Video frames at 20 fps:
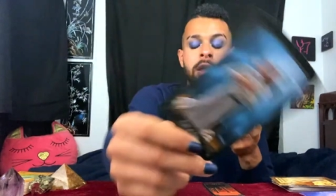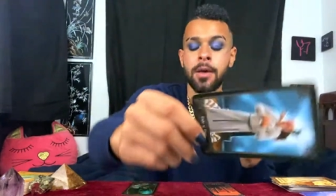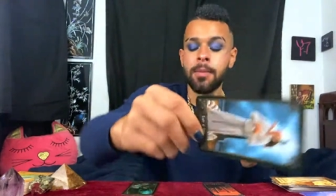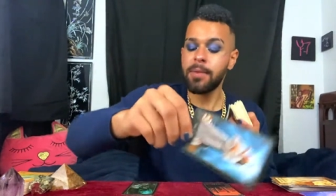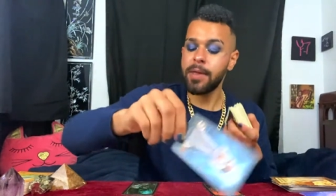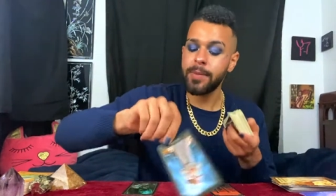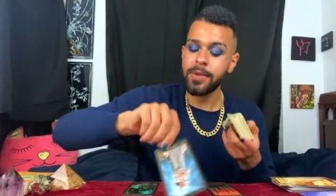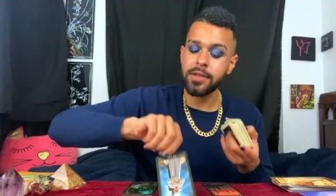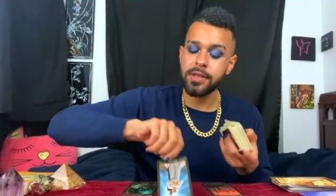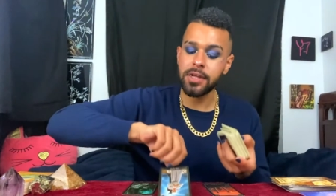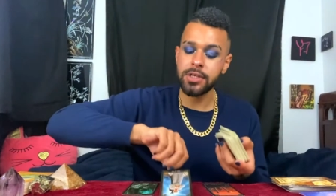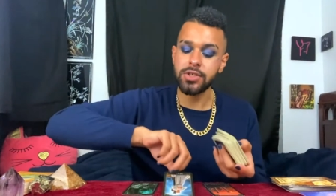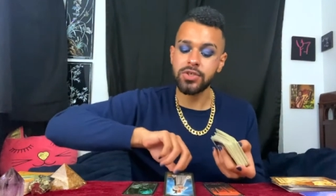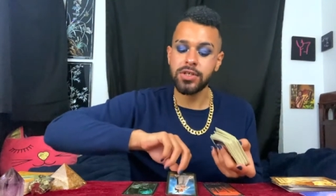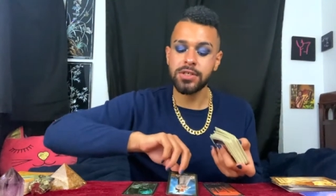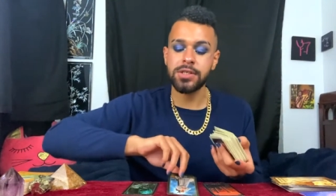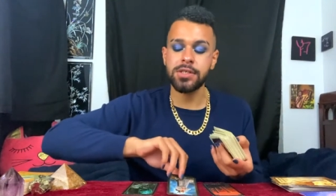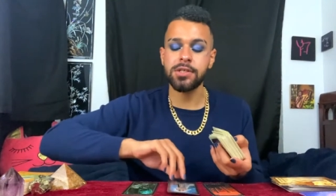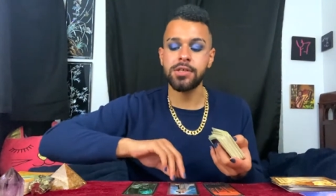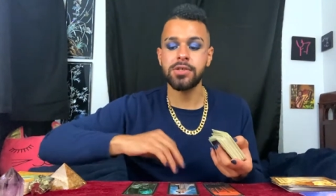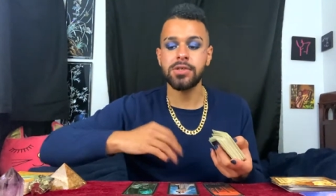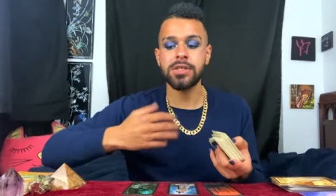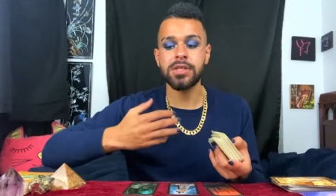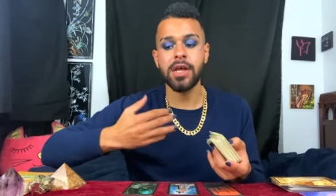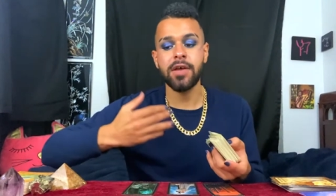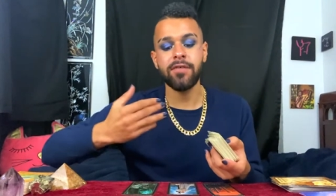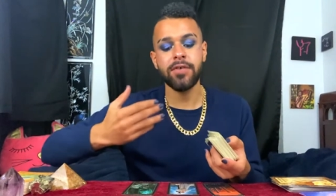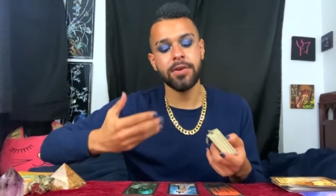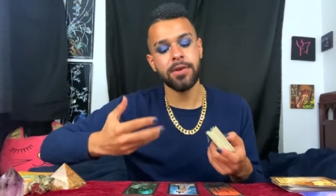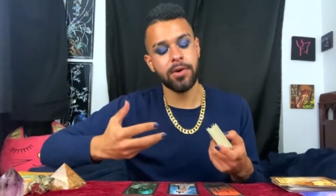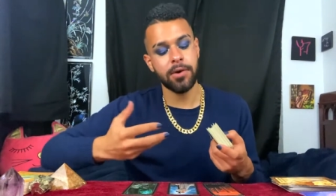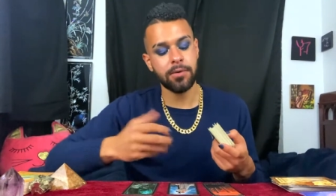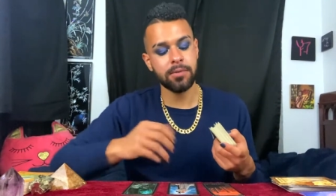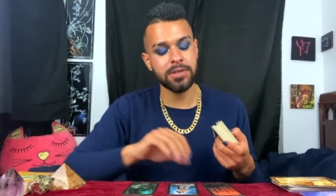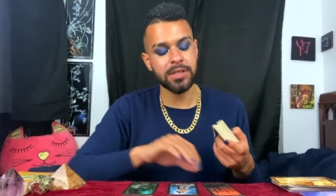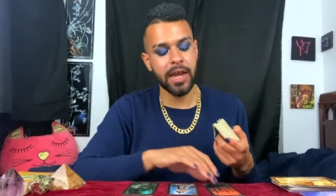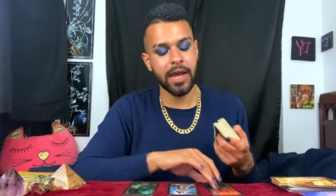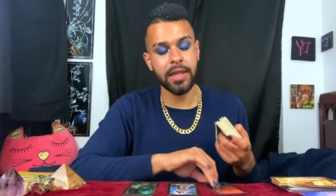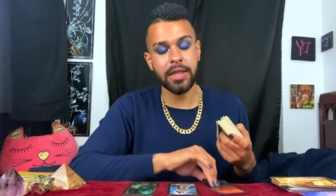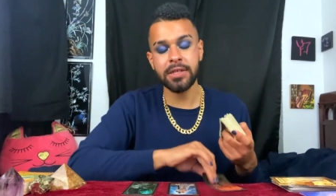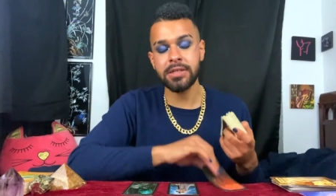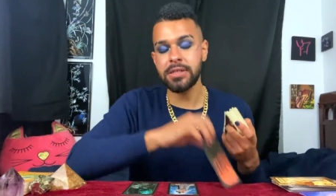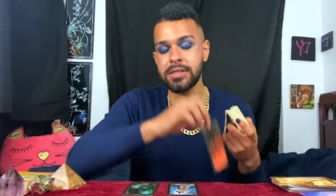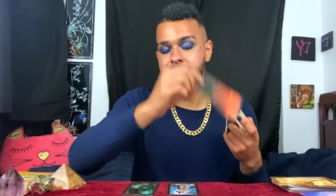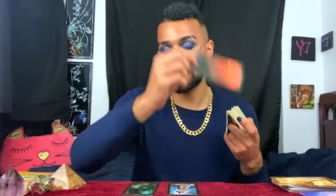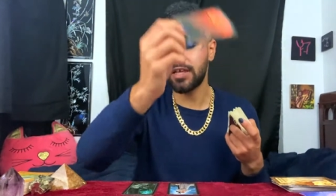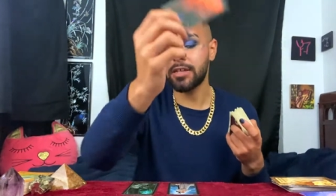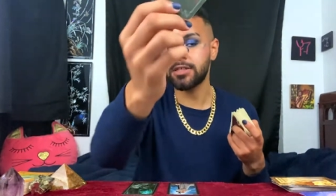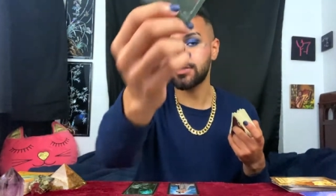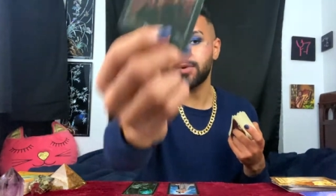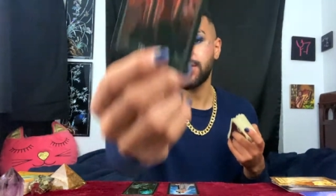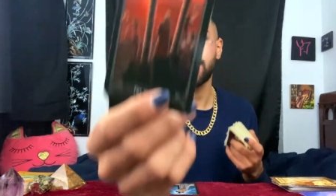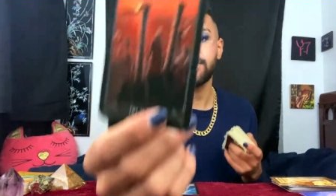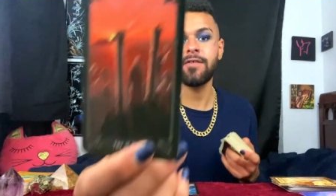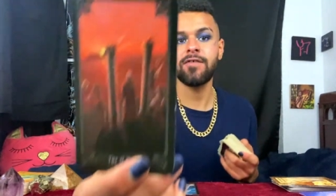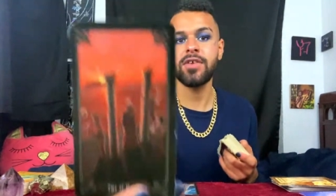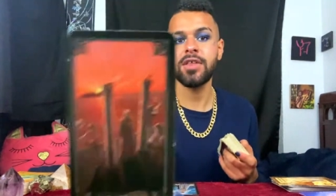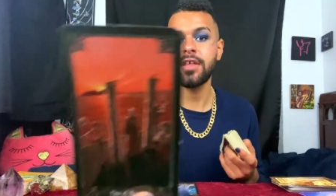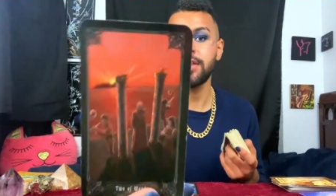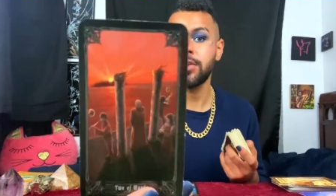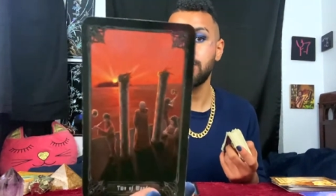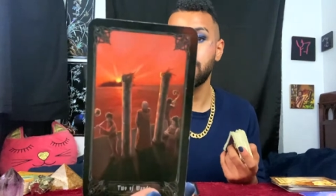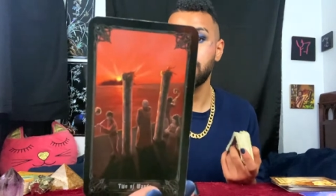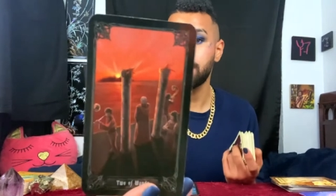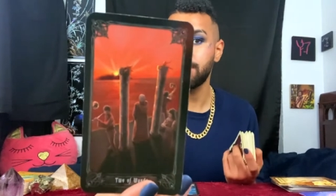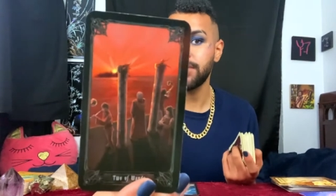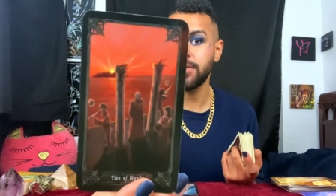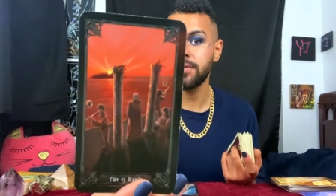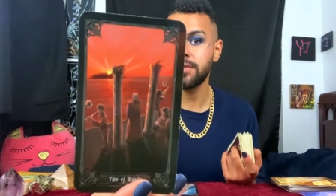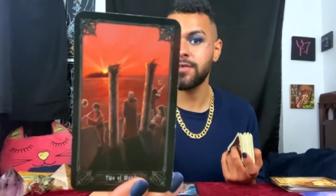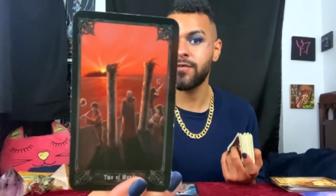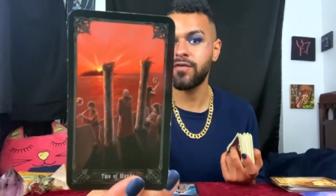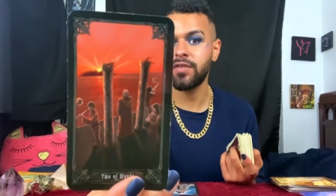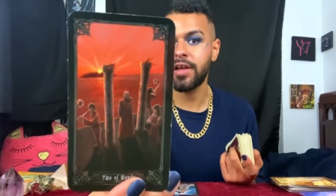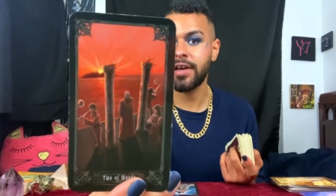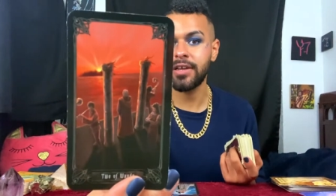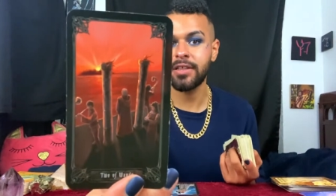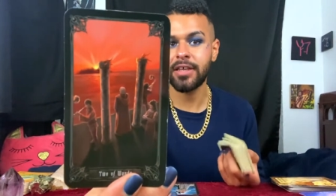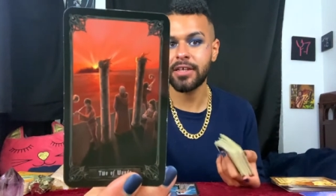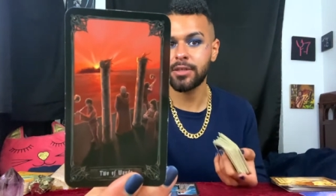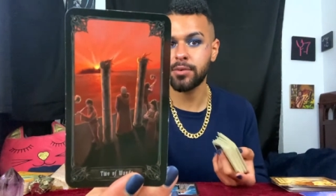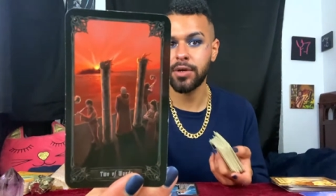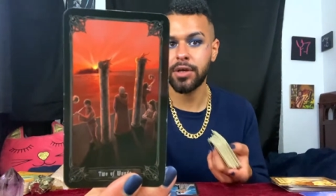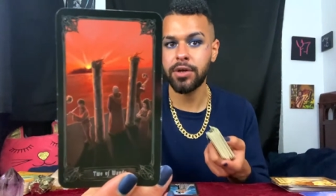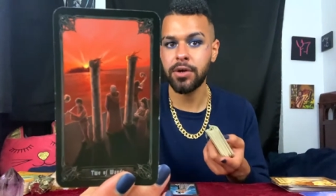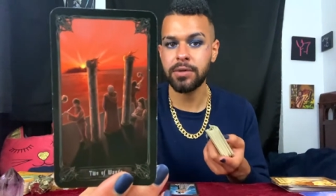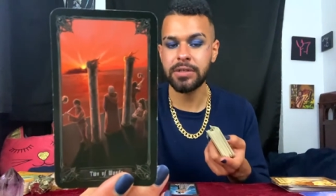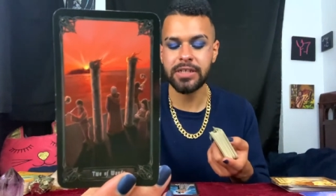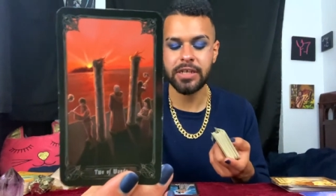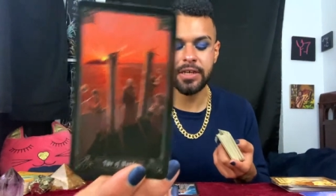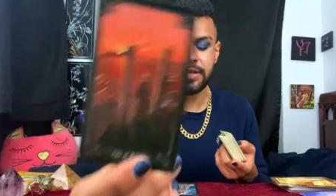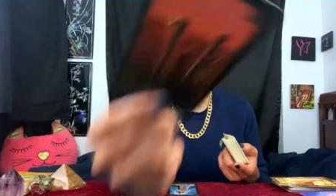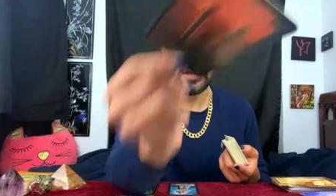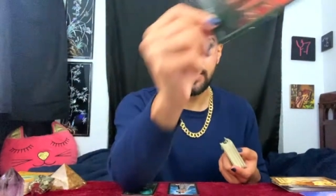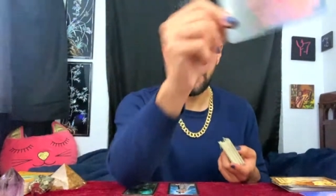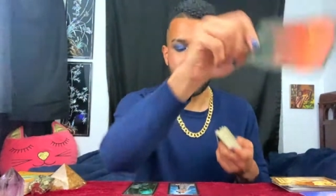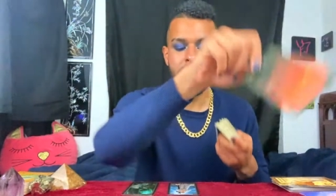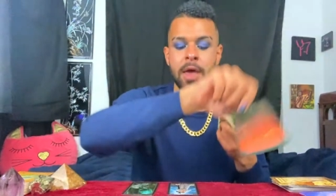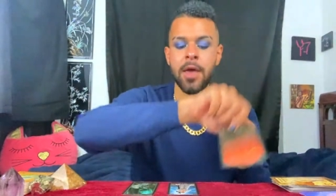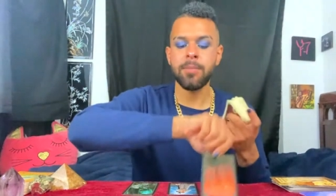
Maybe you lost trust in yourself and your own talents, and that's why you feel like you won't be able to fly. That's why you don't take a leap.